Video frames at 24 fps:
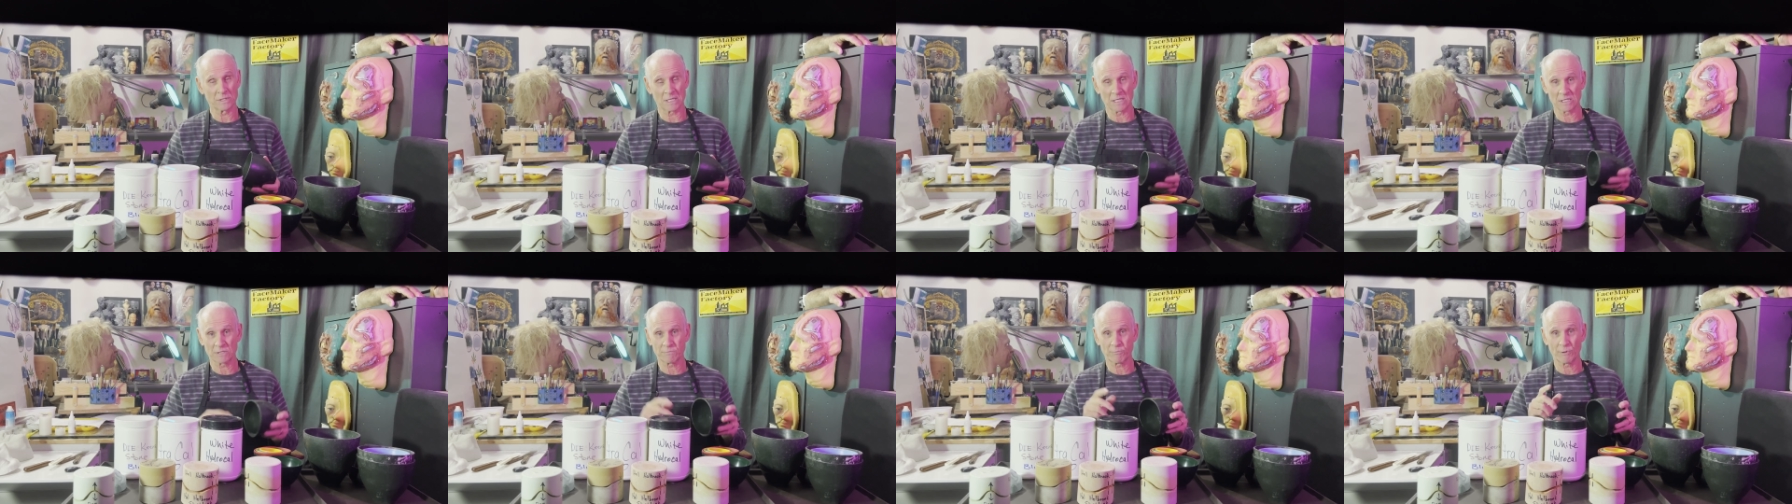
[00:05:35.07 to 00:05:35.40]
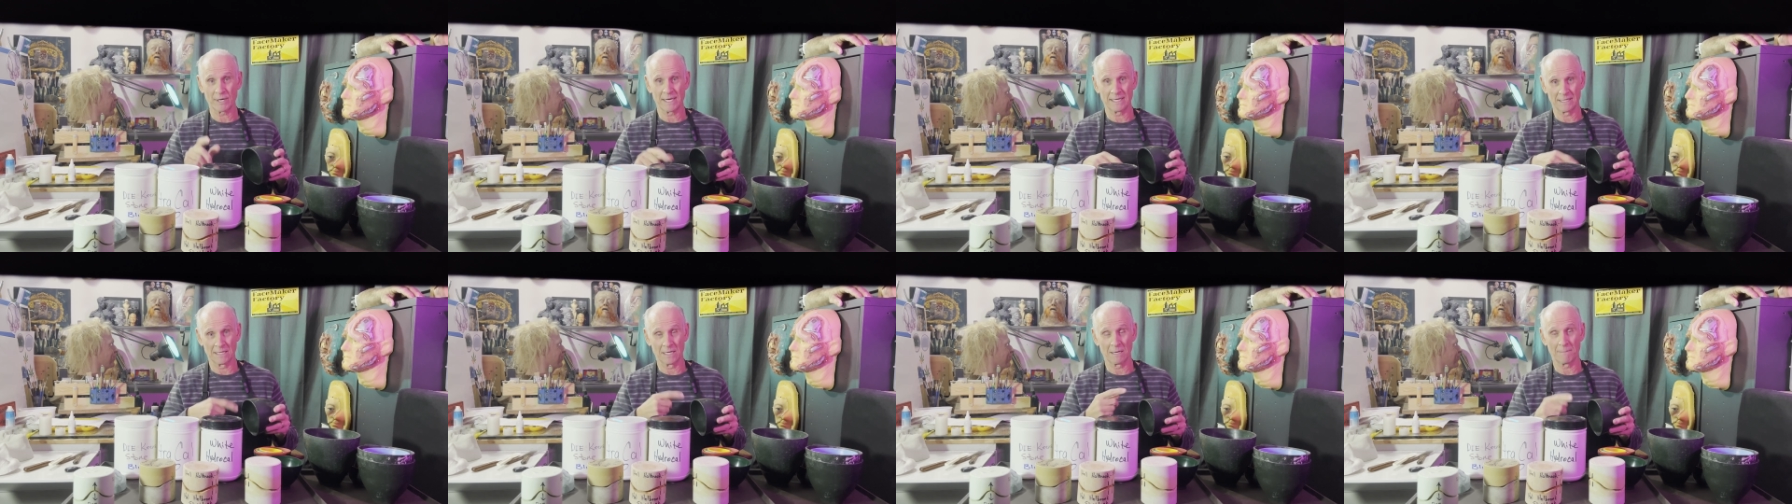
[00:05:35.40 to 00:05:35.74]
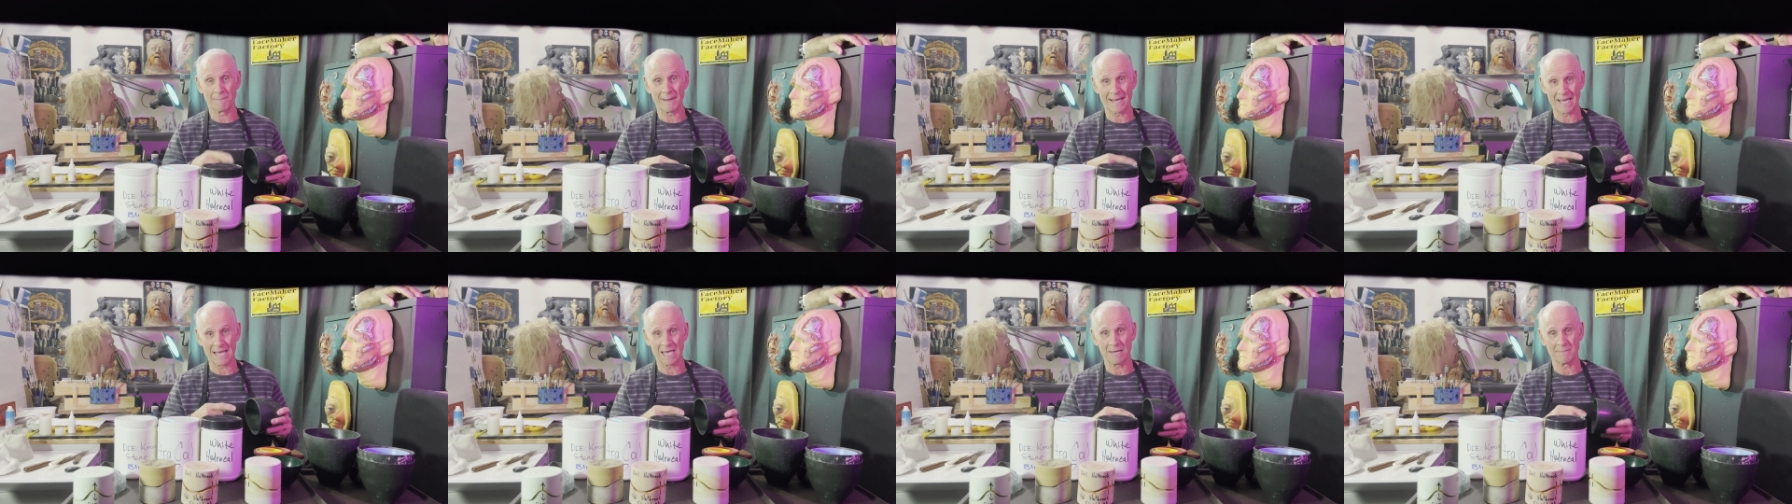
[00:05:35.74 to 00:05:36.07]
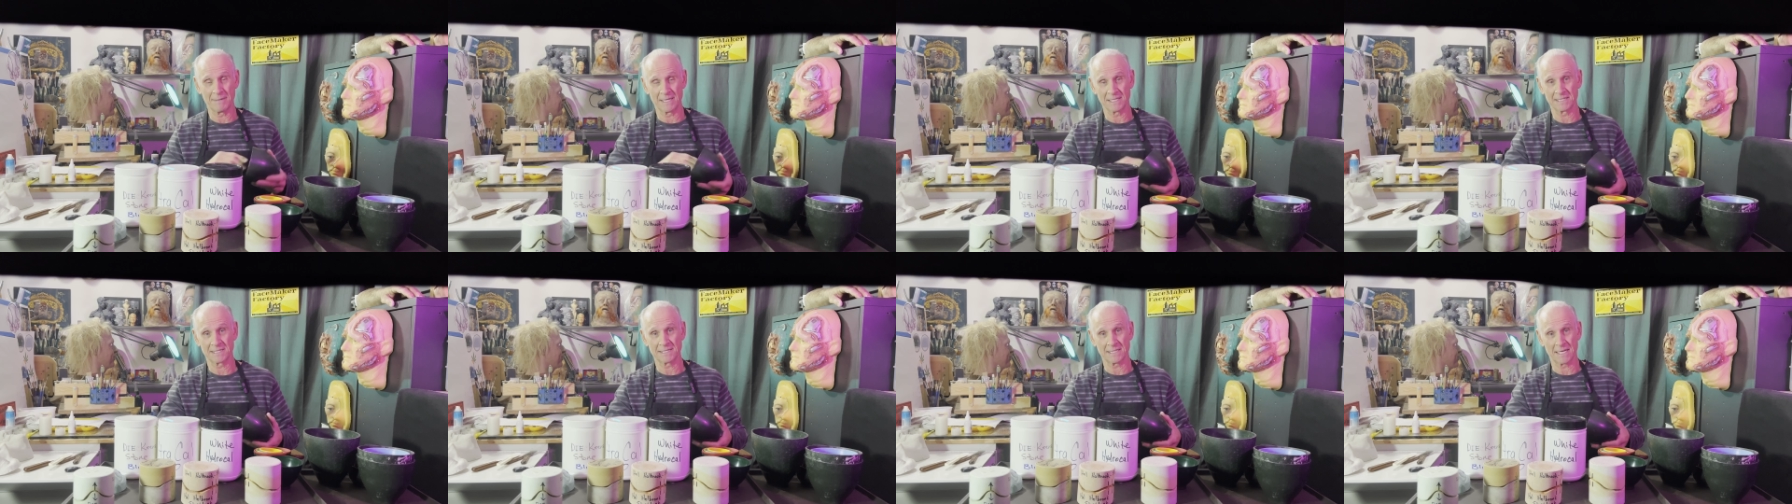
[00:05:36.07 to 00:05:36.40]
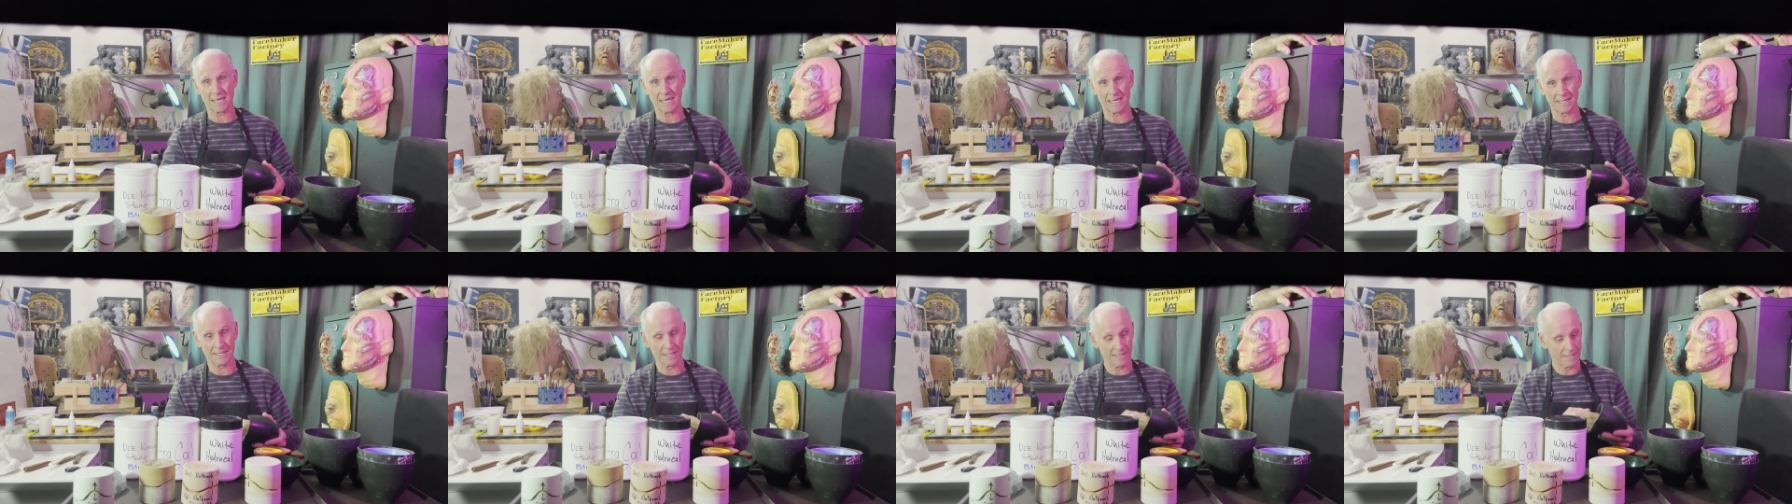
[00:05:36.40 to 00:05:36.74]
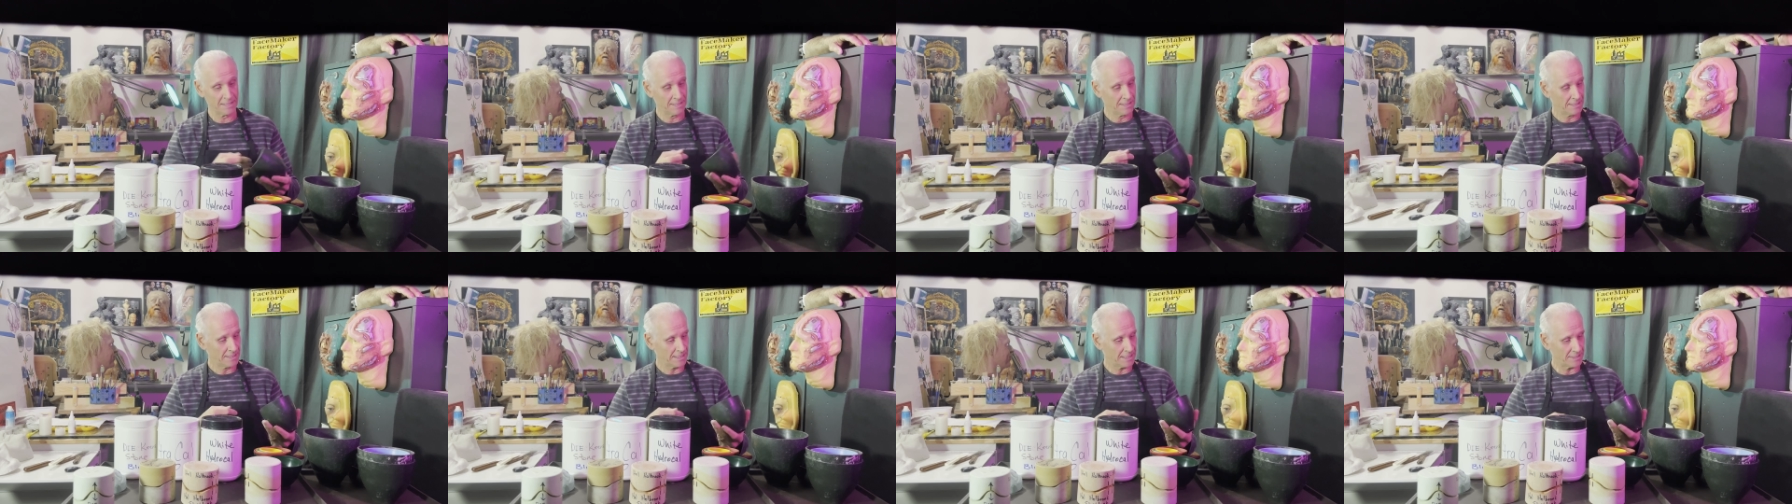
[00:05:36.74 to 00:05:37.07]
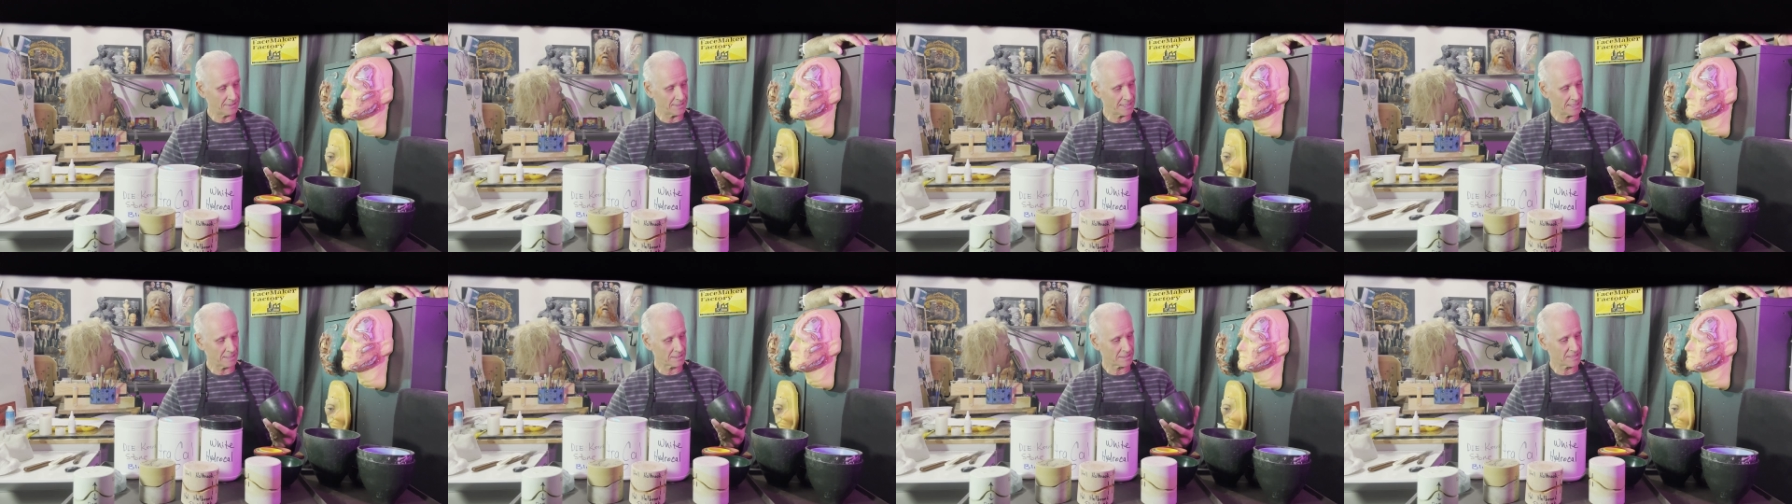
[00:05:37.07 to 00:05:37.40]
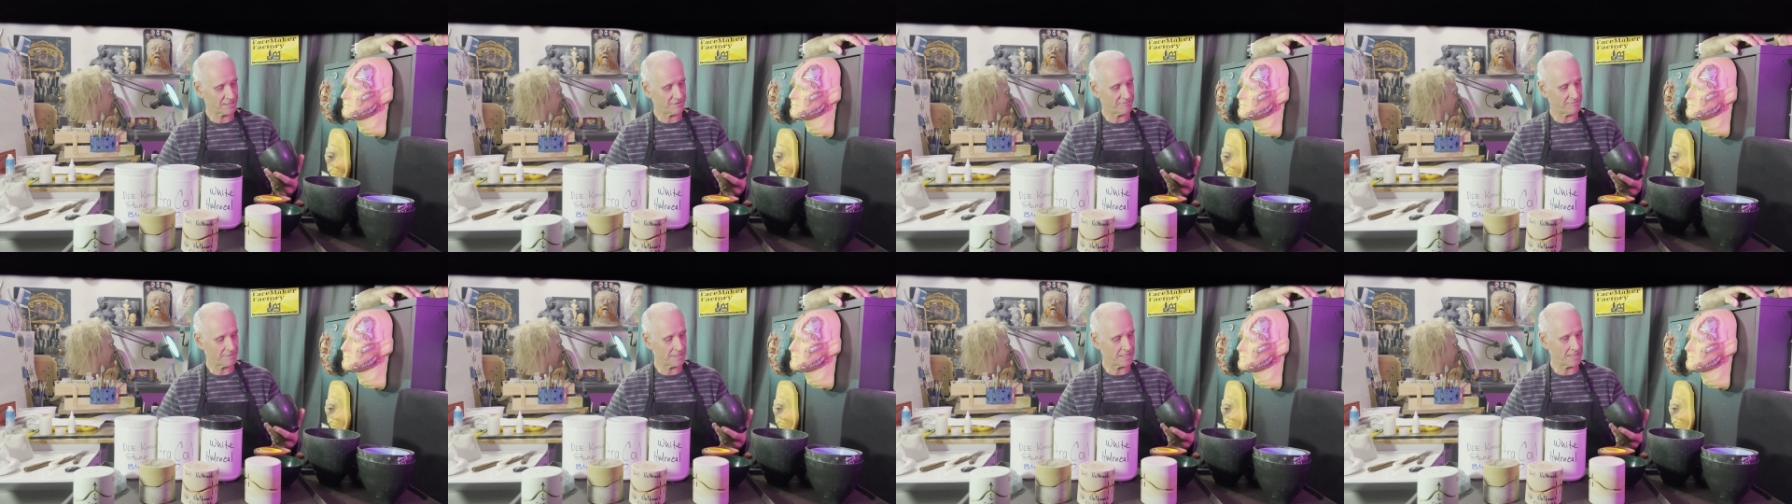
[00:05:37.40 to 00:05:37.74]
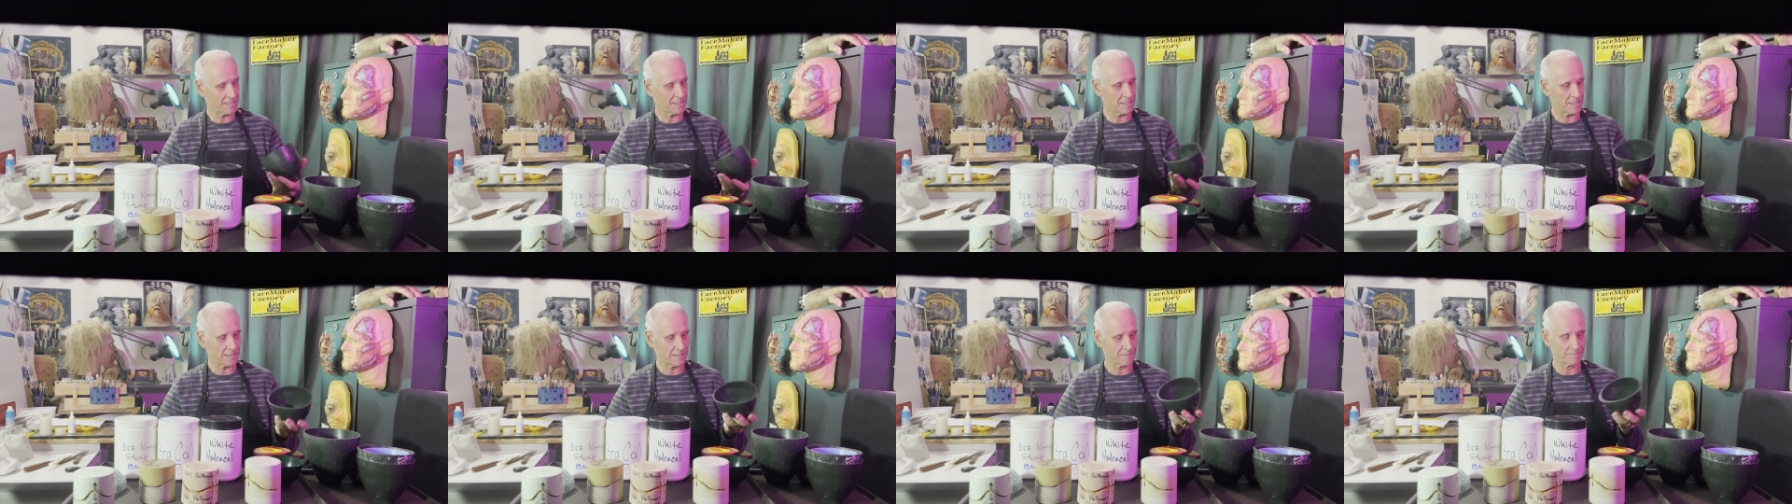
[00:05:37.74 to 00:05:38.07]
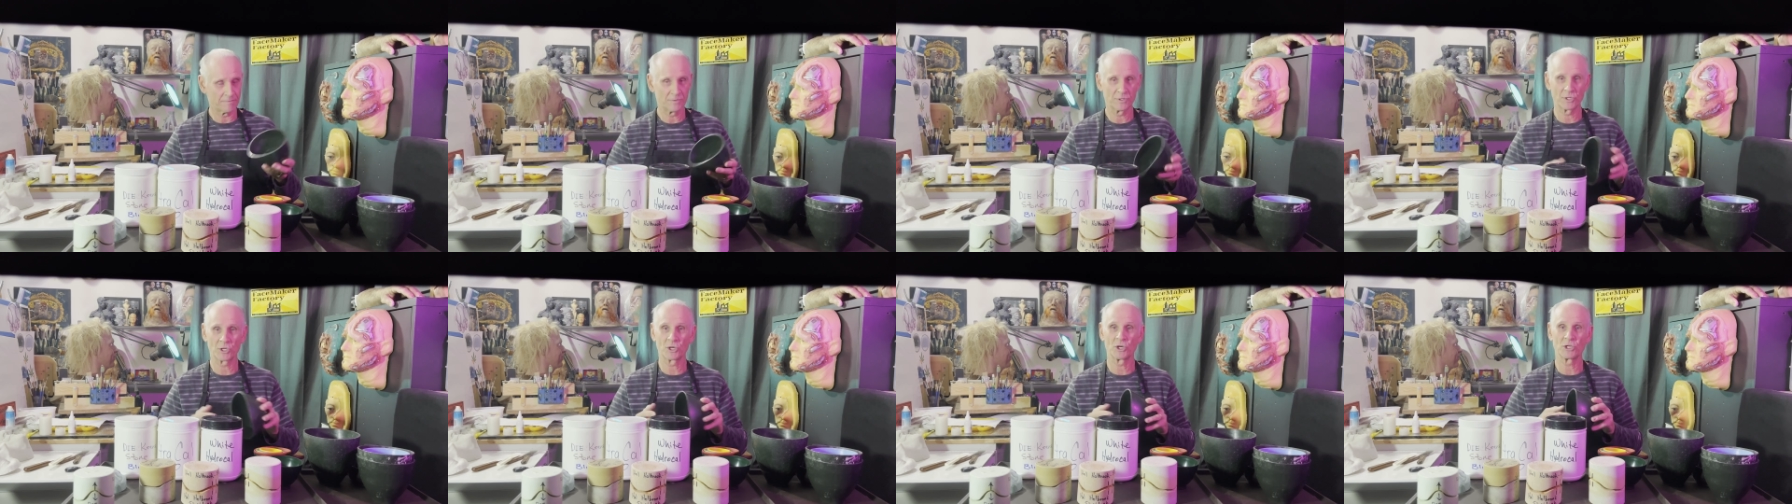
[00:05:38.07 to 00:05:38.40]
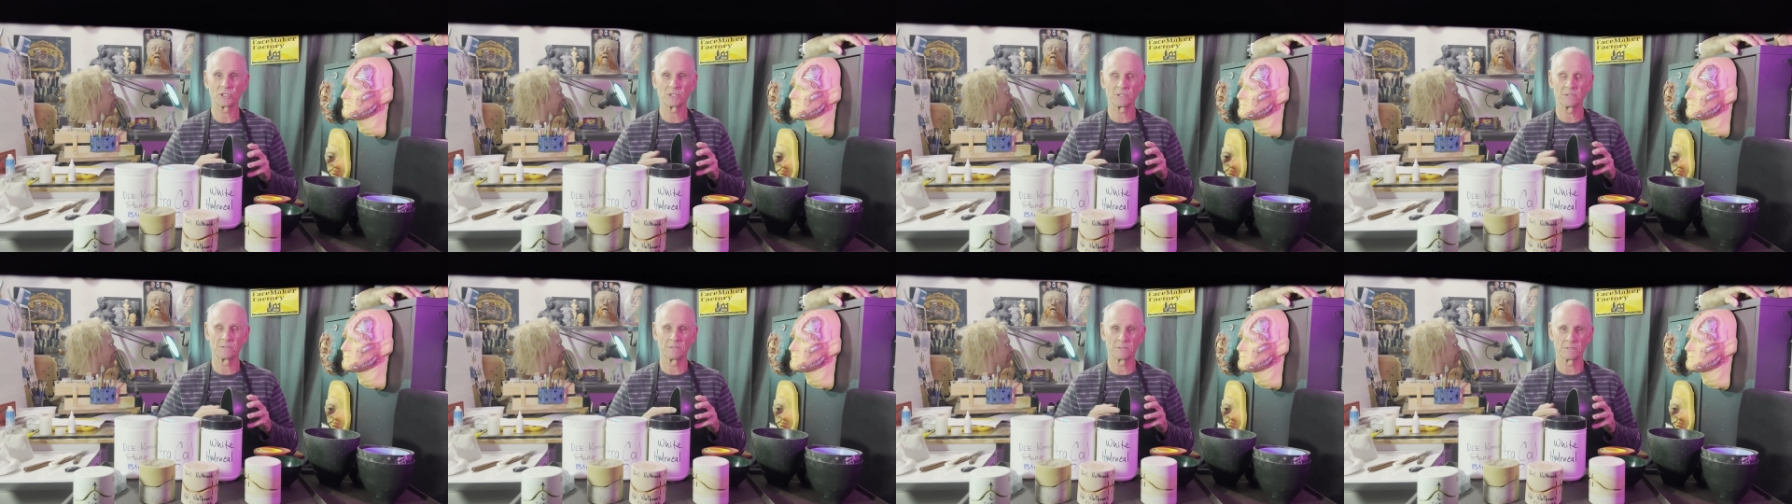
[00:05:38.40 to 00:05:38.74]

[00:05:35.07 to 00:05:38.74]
I'll spray a little Pam inside, and that'll give me the good,